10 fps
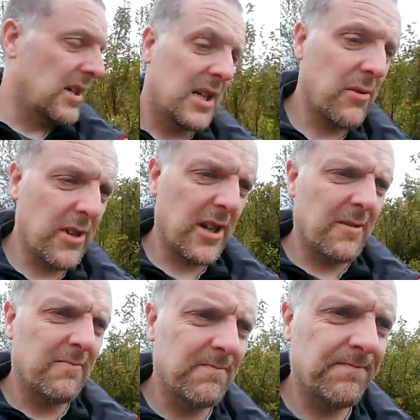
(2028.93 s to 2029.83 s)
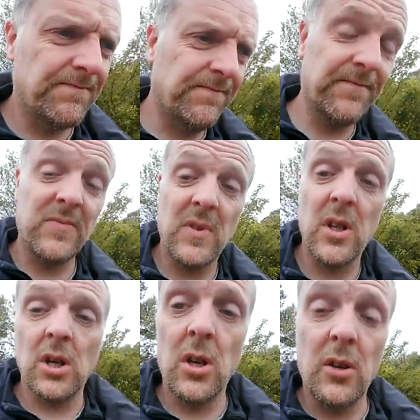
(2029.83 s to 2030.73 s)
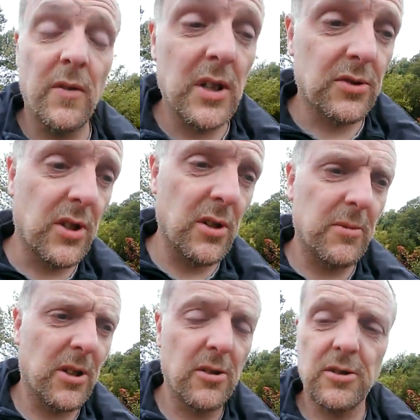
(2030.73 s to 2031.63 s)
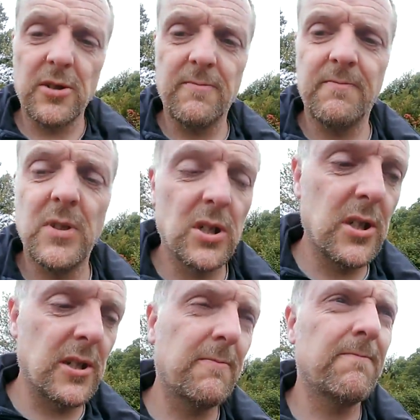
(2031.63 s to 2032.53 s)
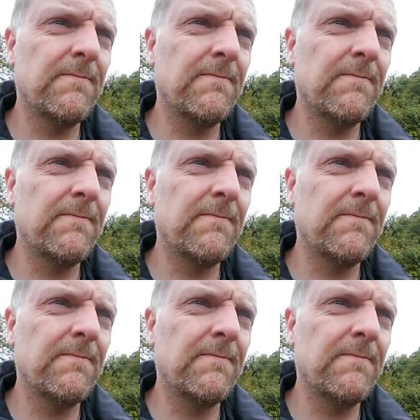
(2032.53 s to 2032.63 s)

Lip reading: Anyway. Thanks for coming, guys, and